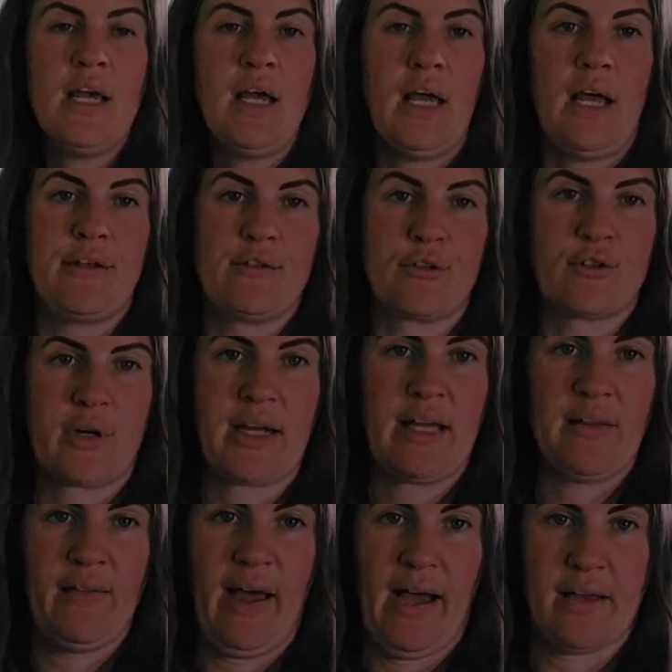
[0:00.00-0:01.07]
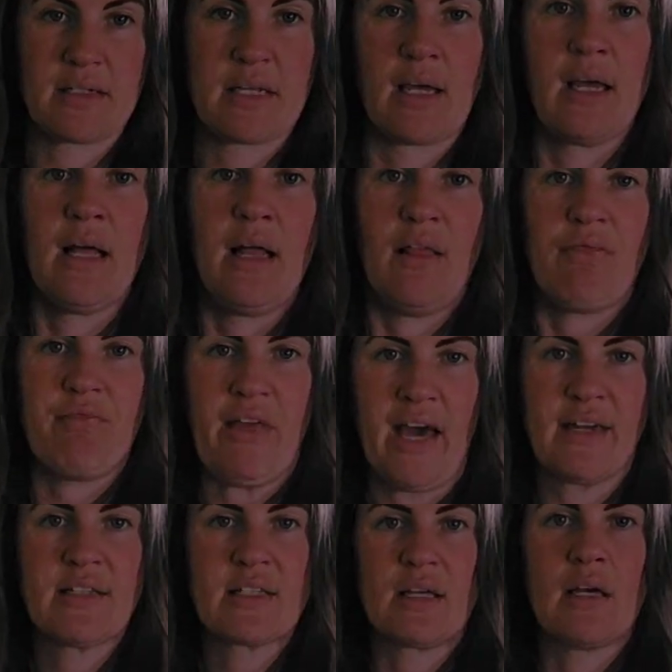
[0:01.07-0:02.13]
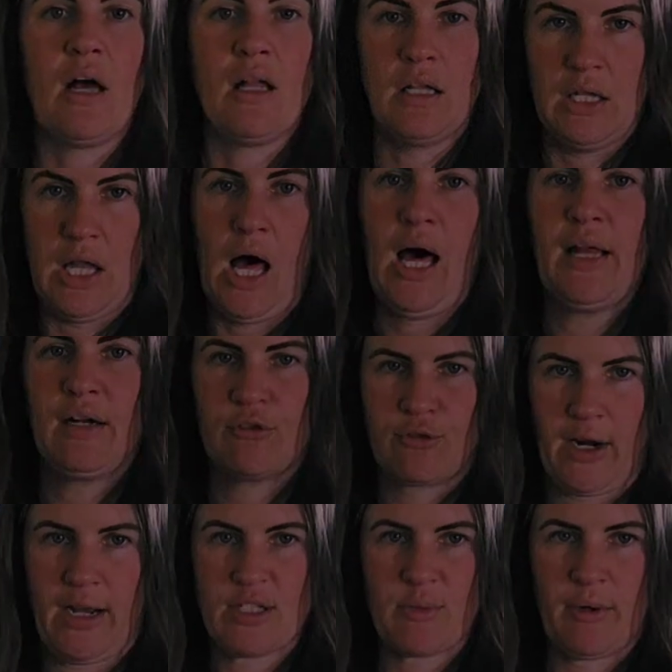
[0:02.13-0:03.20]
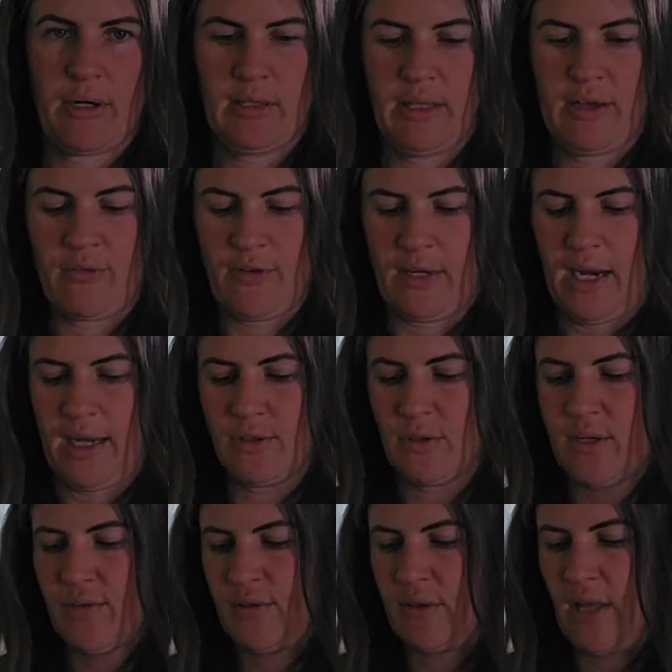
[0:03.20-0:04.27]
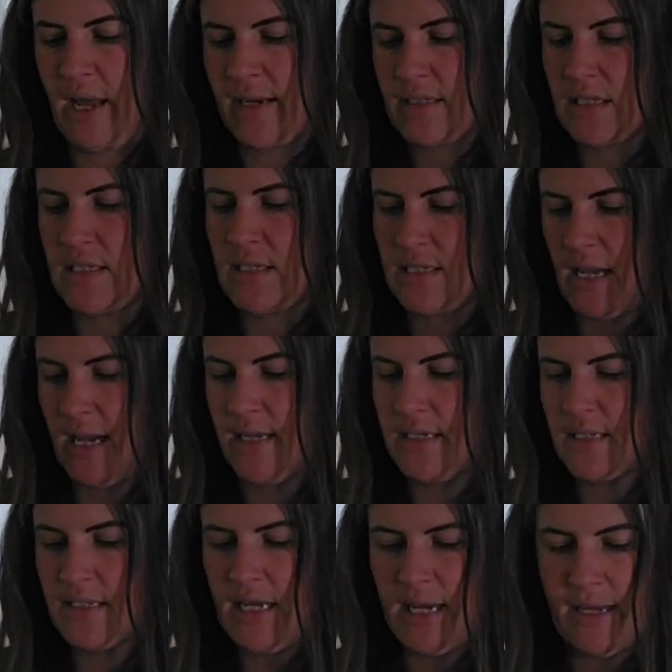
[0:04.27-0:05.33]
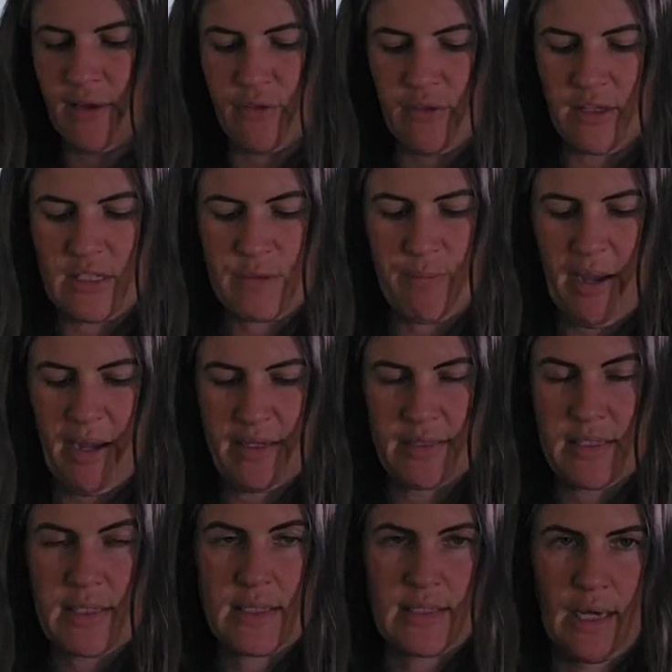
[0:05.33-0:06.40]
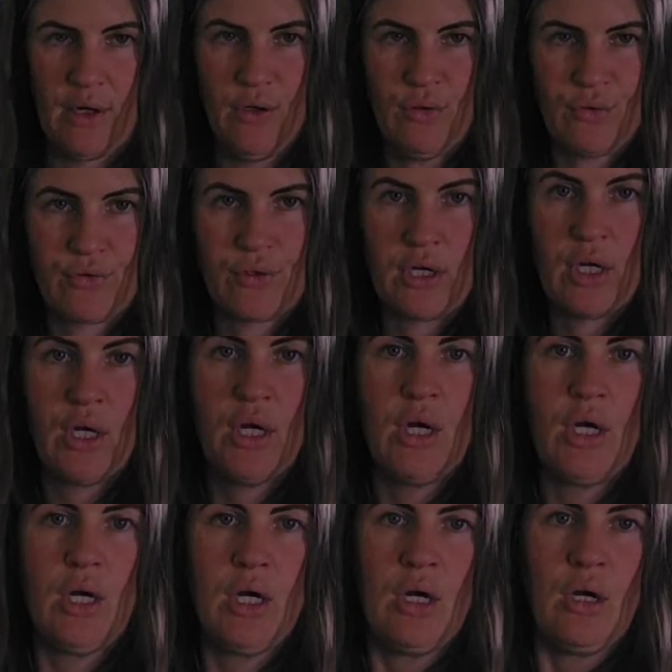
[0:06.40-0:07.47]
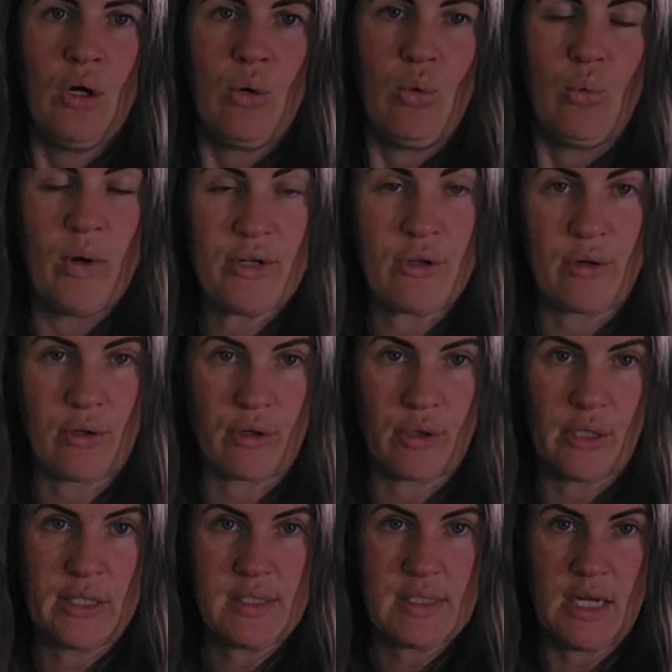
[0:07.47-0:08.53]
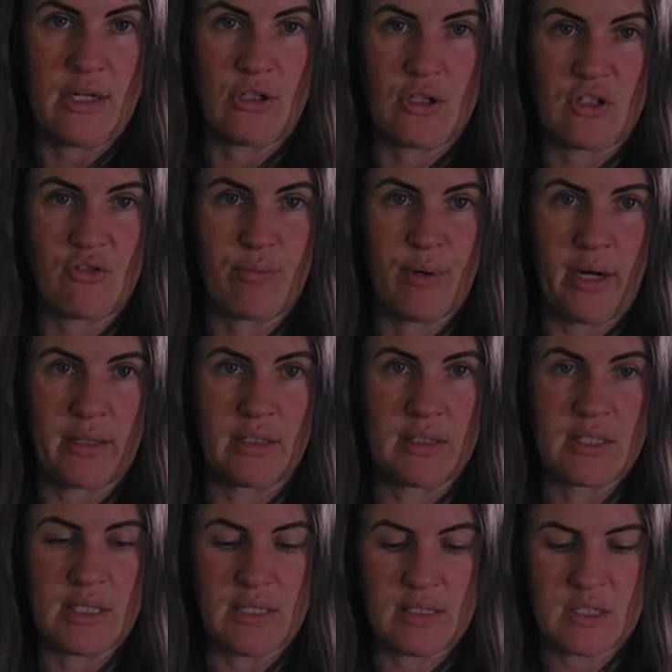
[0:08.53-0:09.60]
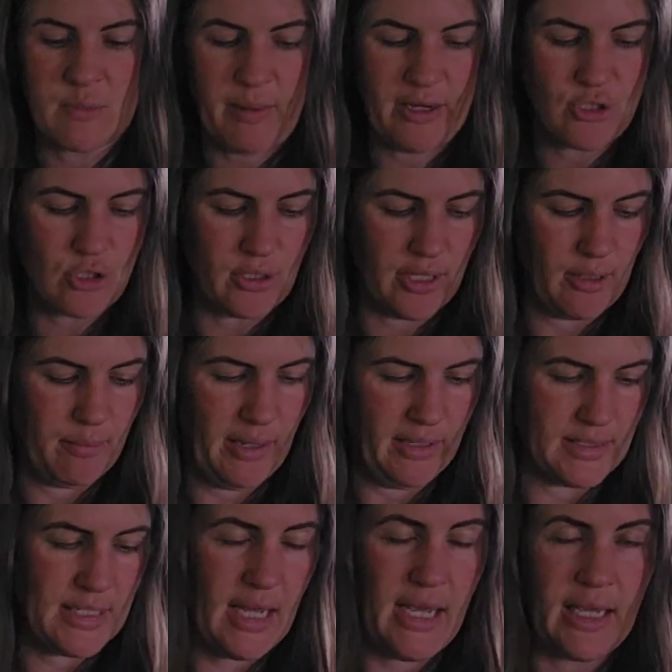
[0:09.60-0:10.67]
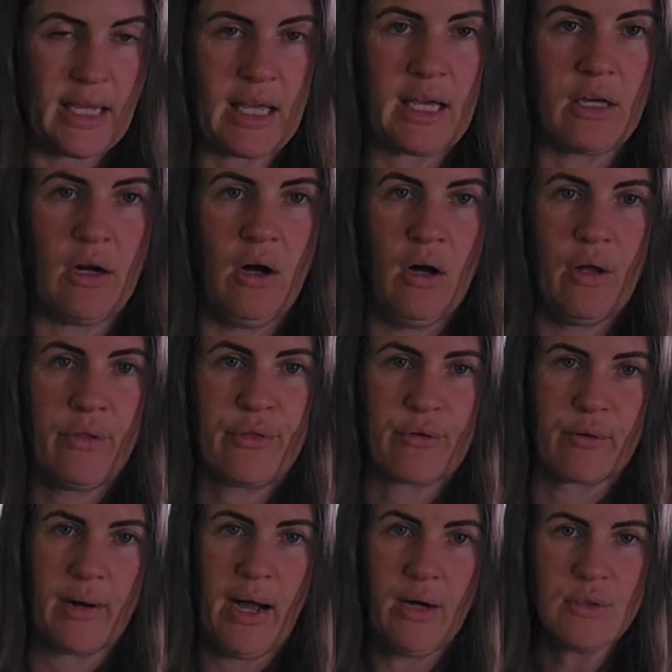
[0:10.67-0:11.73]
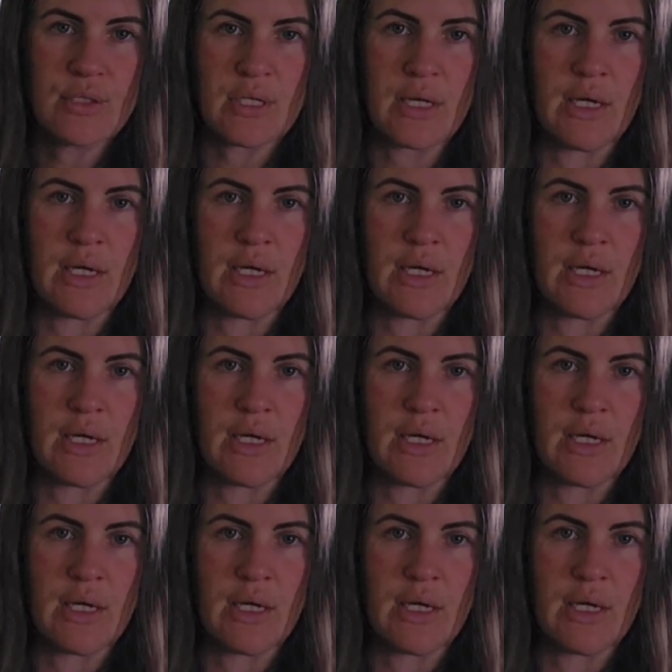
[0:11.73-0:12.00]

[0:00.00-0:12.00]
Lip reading: and you're drinking that. That is a lot of raspberry leaf, and I don't even like to say to take this by itself when you're in early stages of pregnancy especially, but taking it all throughout